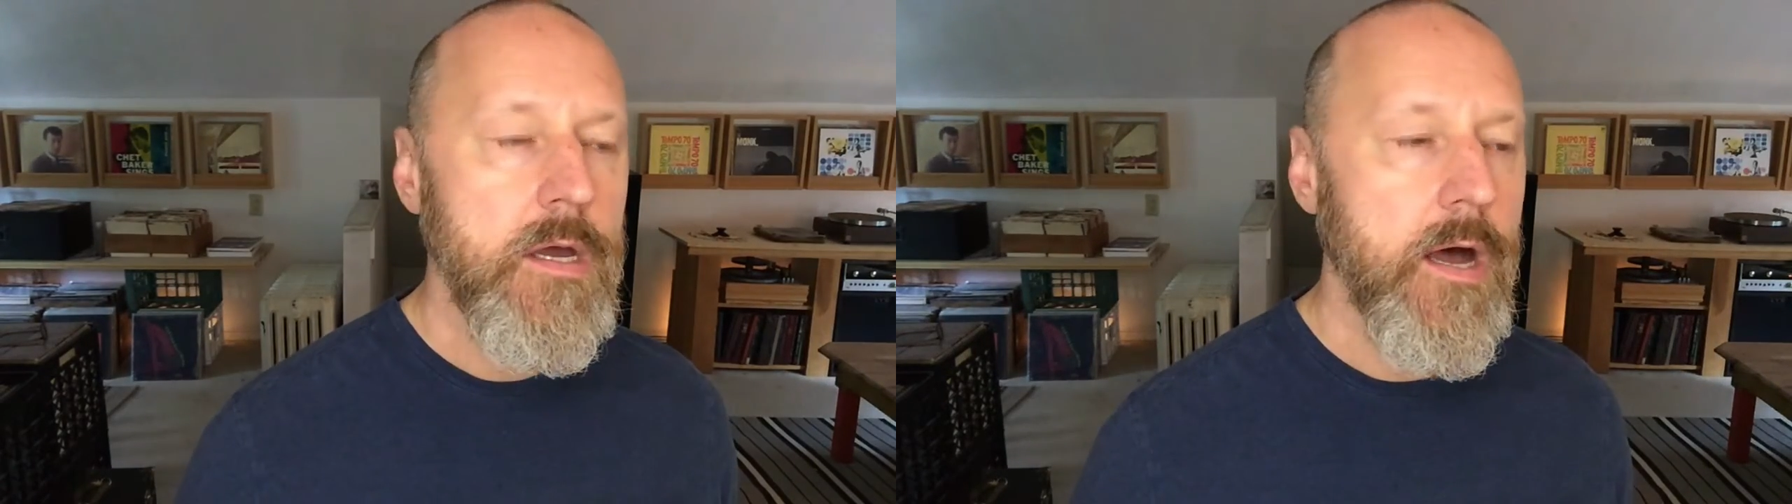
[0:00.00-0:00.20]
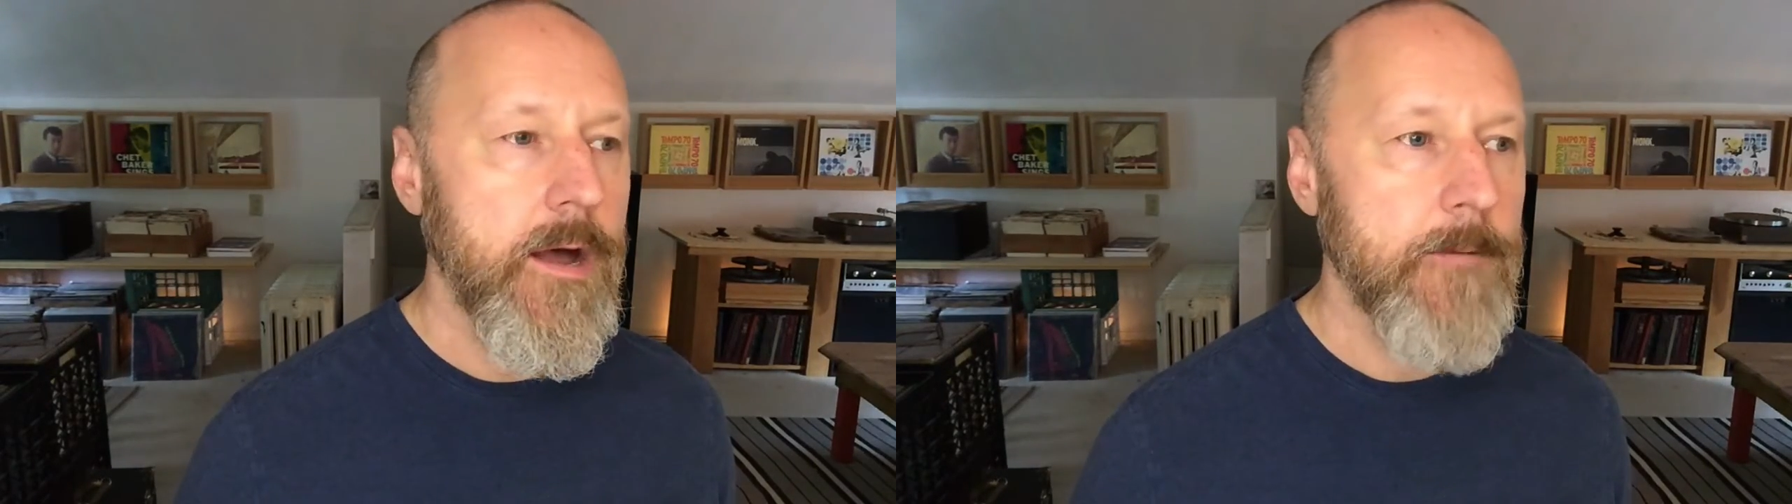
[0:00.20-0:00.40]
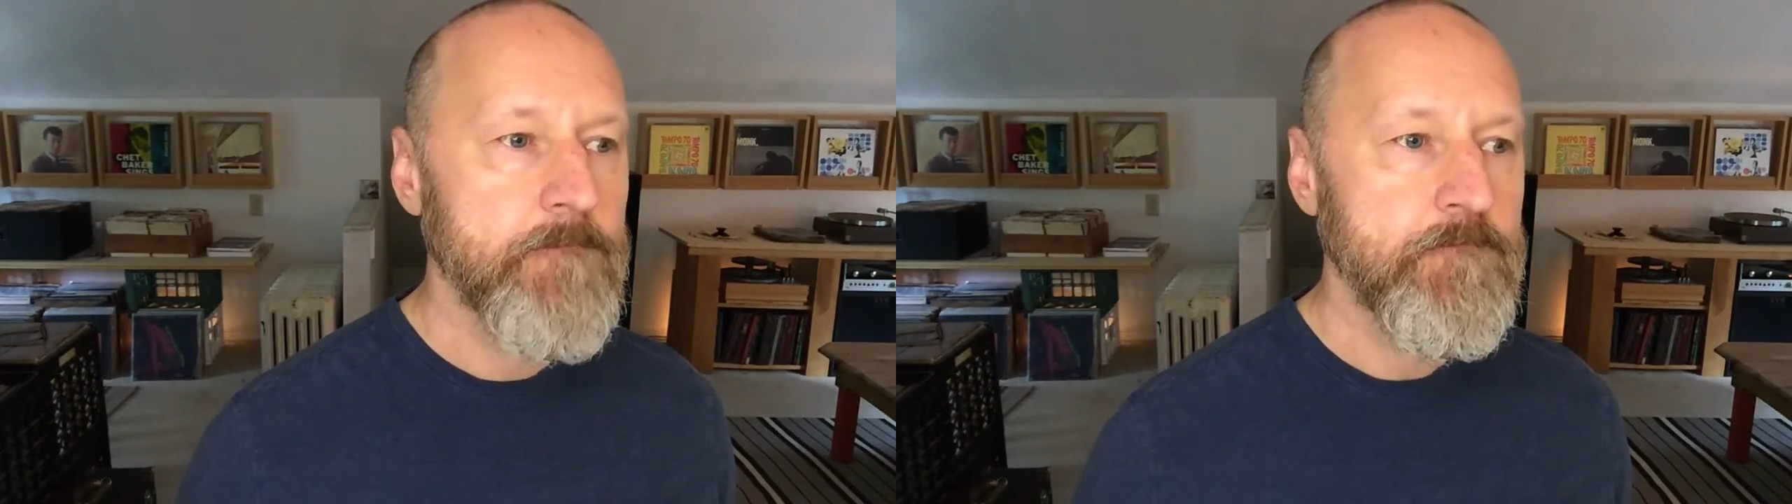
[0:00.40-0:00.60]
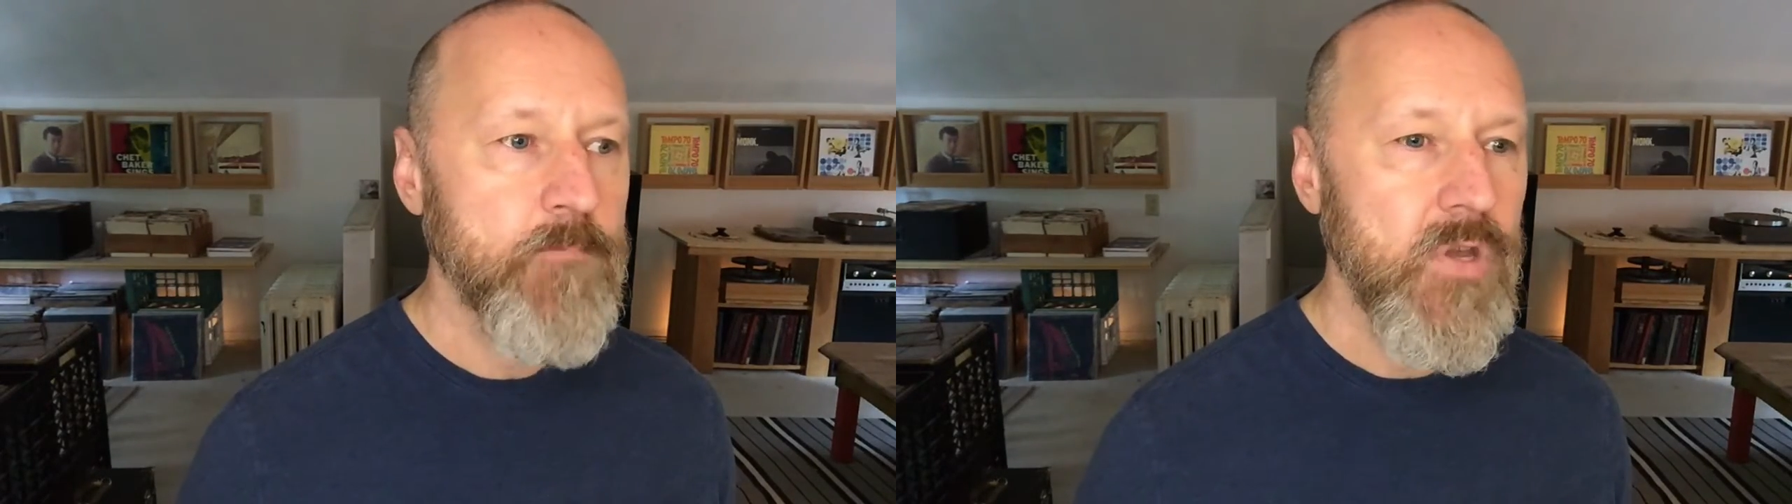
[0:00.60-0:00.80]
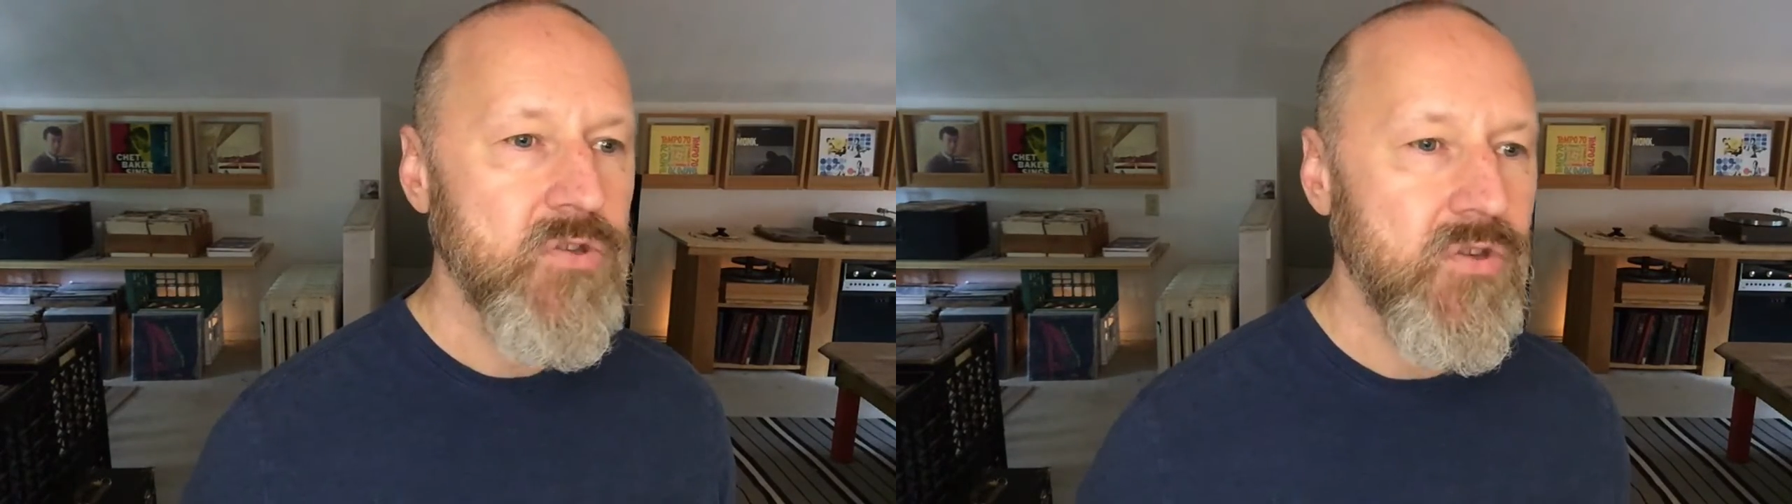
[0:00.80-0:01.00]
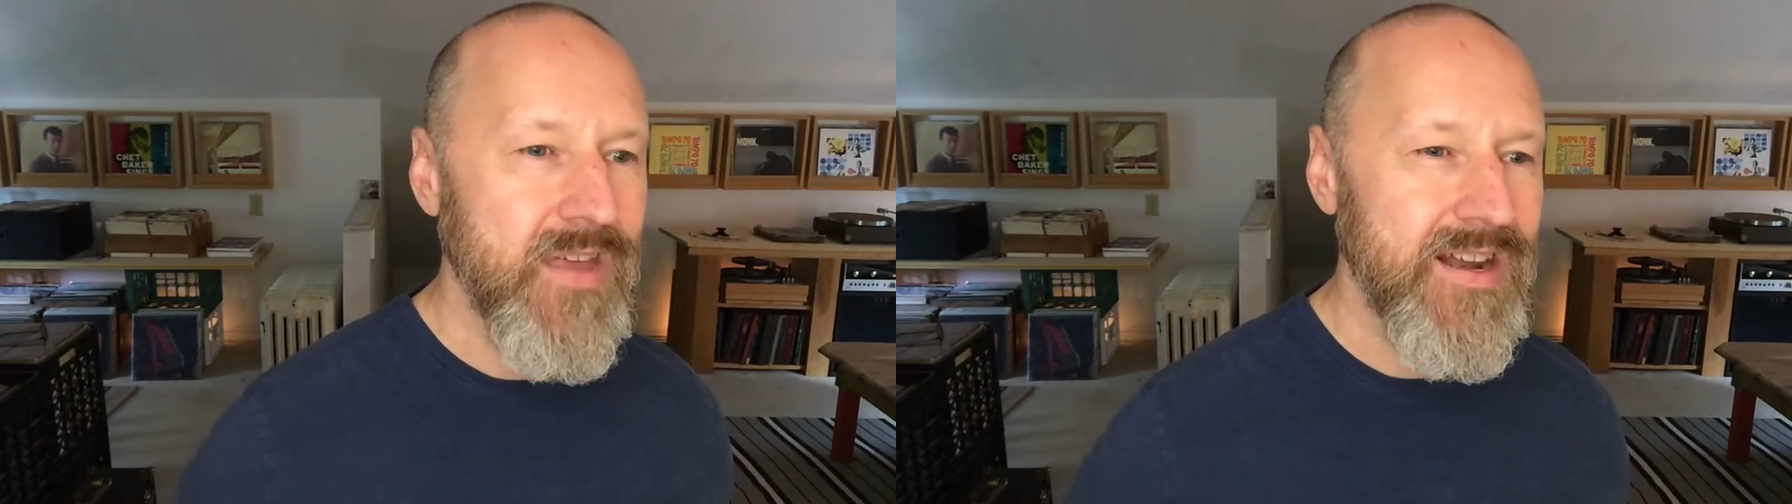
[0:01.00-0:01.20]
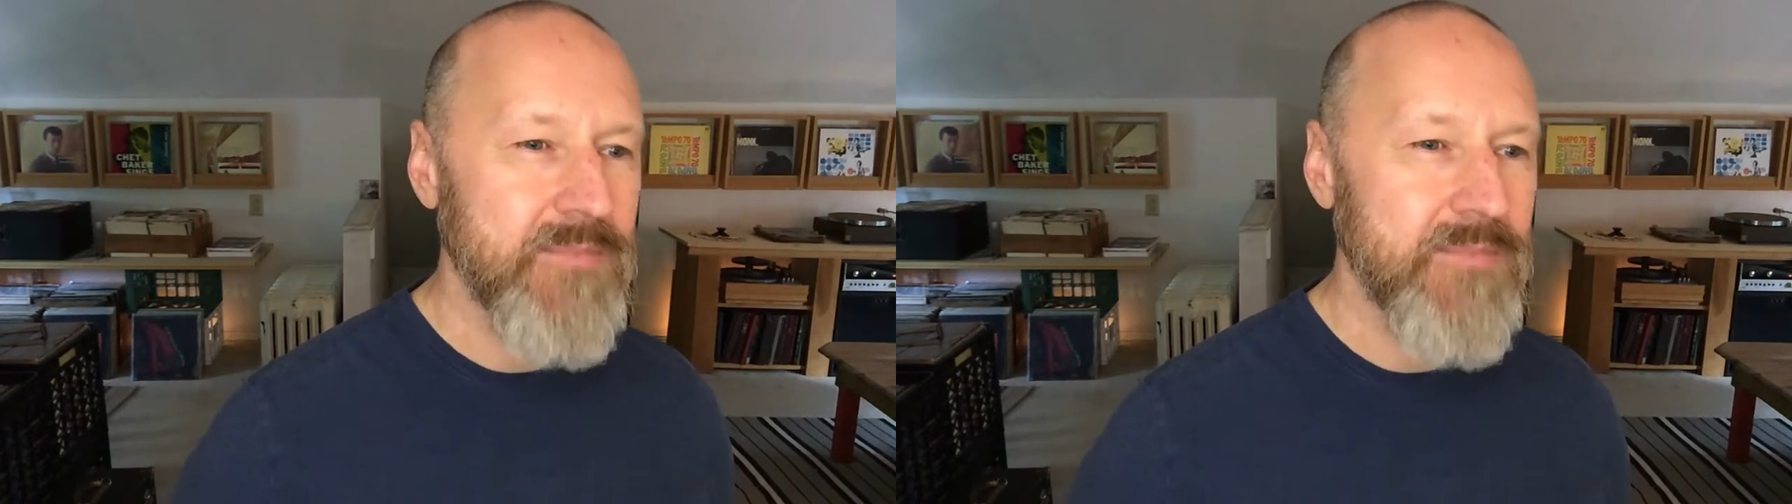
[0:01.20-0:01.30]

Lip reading: so that